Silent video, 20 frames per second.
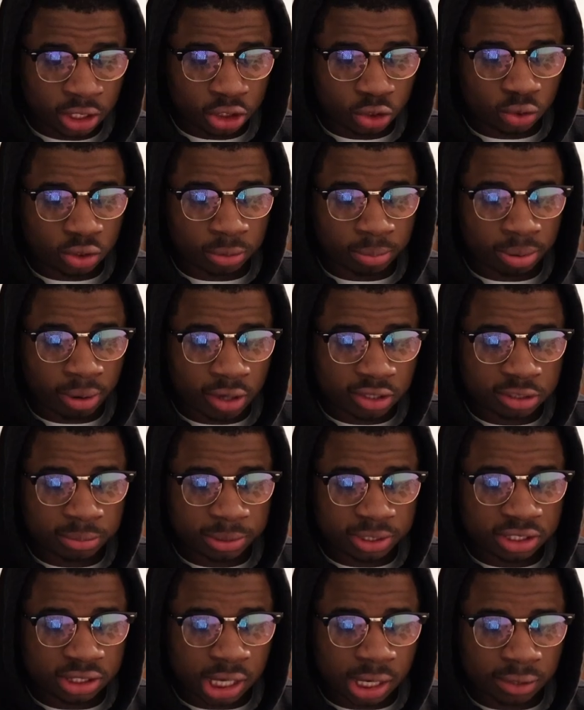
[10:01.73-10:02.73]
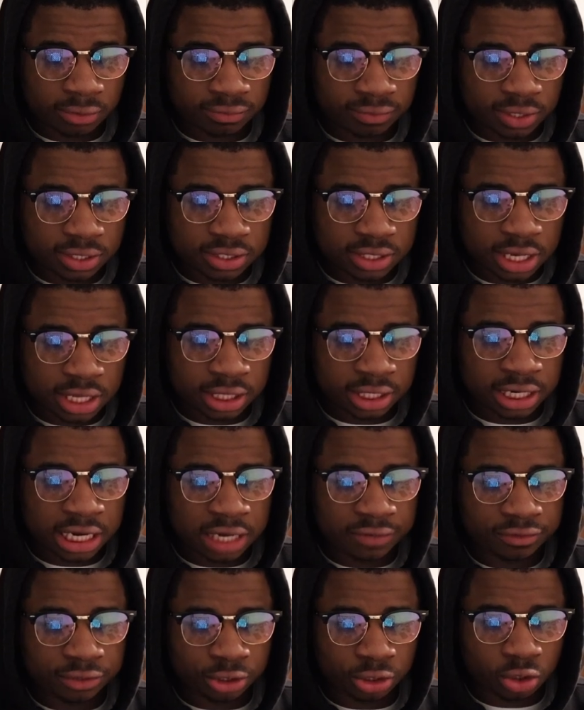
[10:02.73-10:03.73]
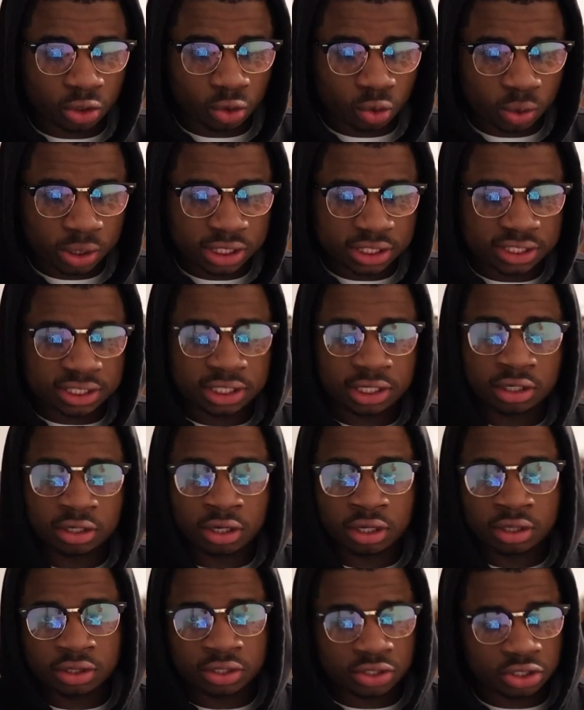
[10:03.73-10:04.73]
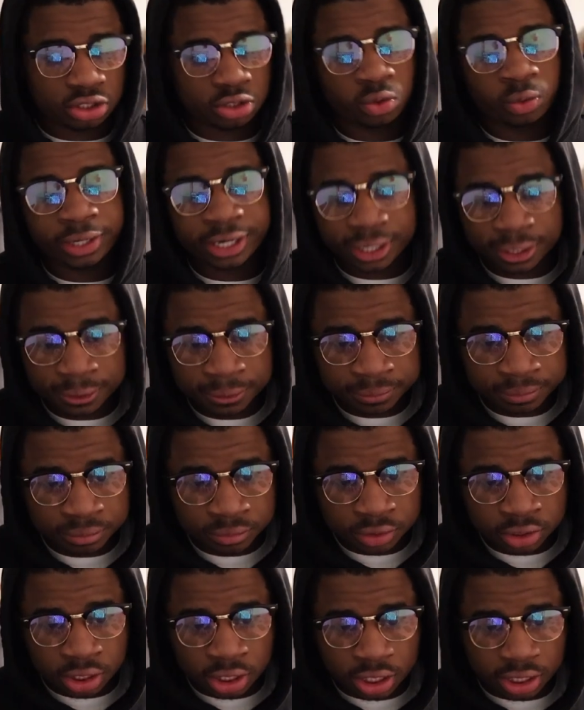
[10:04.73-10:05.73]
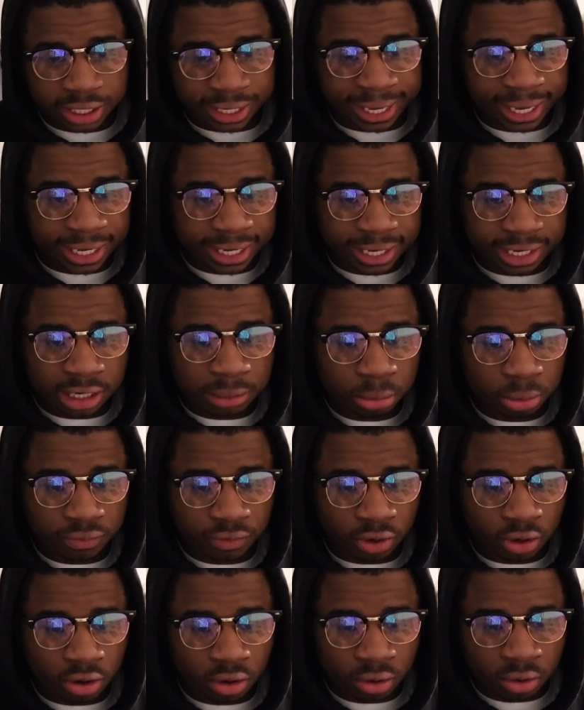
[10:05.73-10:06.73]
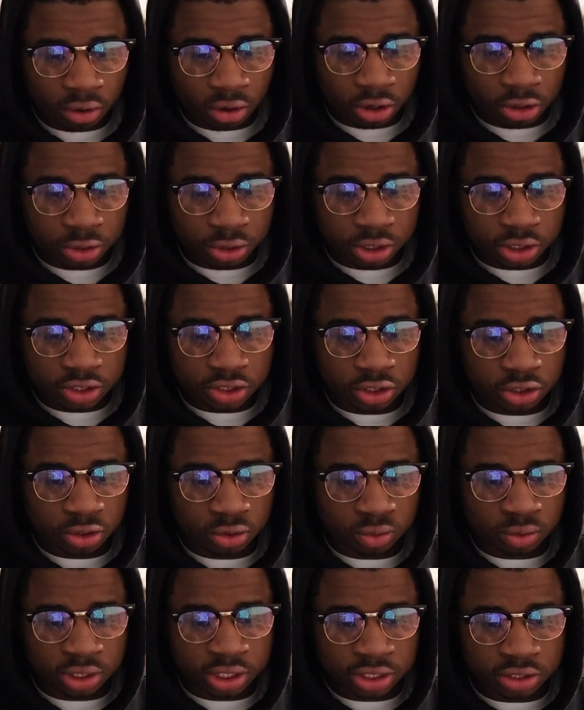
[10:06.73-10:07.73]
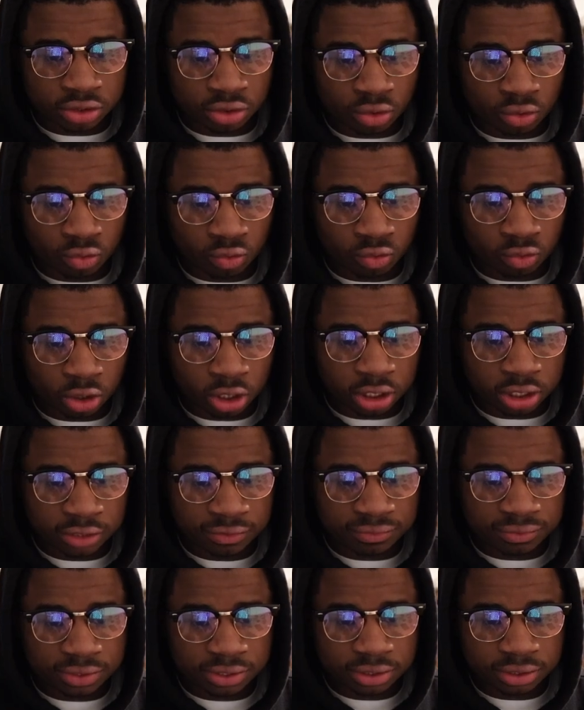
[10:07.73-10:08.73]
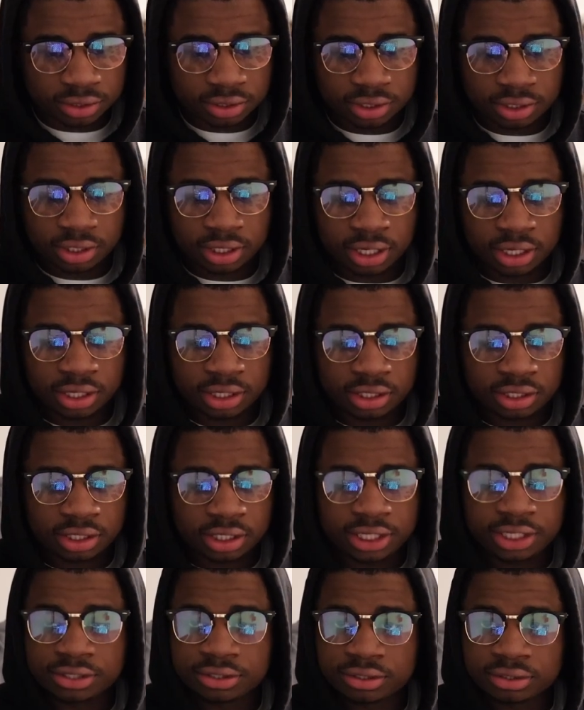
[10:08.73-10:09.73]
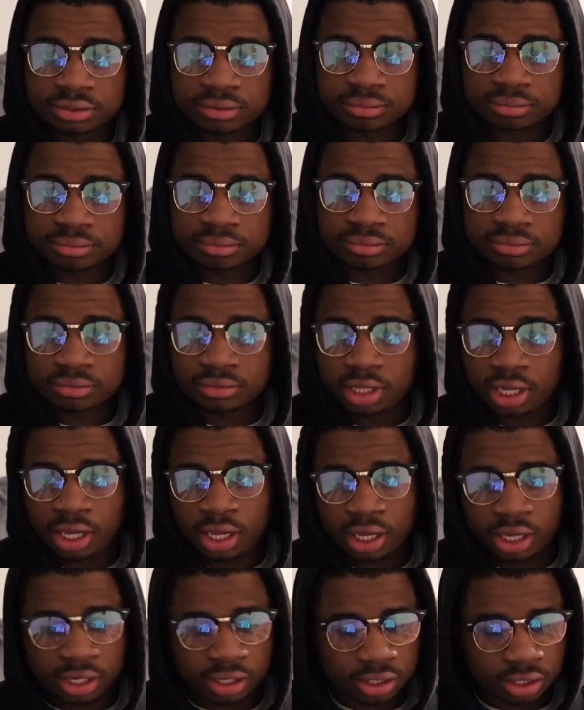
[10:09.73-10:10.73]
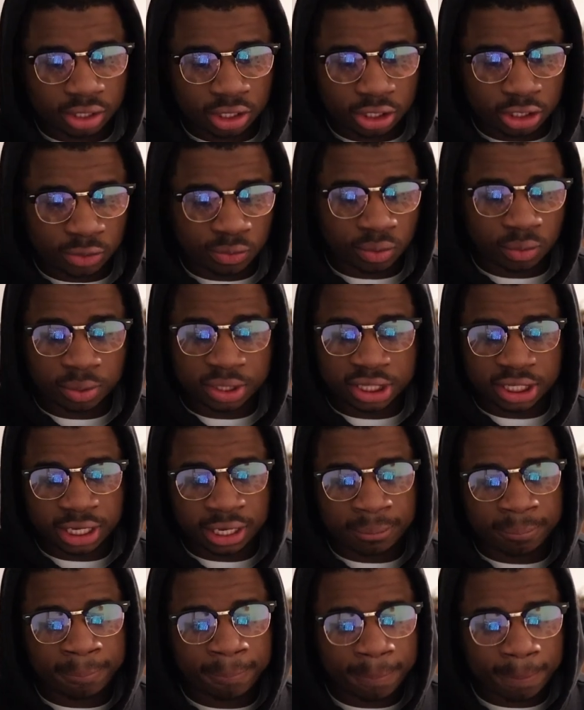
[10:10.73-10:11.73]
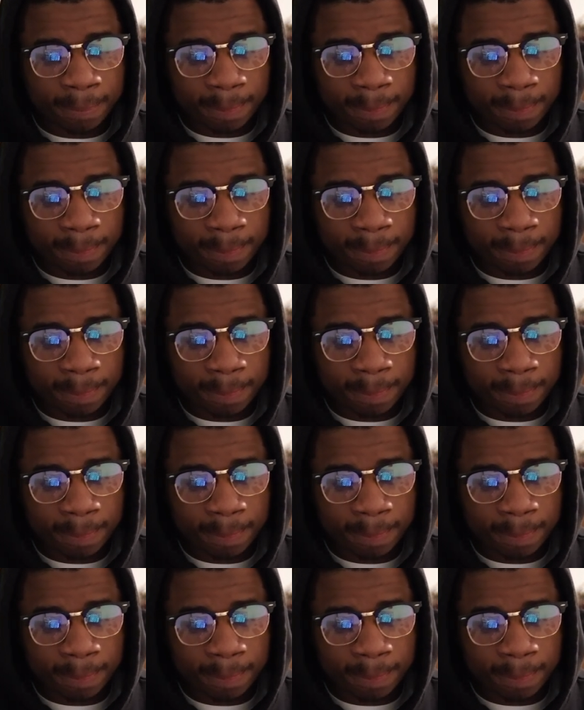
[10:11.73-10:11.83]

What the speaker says: you can possibly sacrifice and then have your queen sitting on the square. The king cannot move at all. All you need to do is rook lift here, and you will win the game.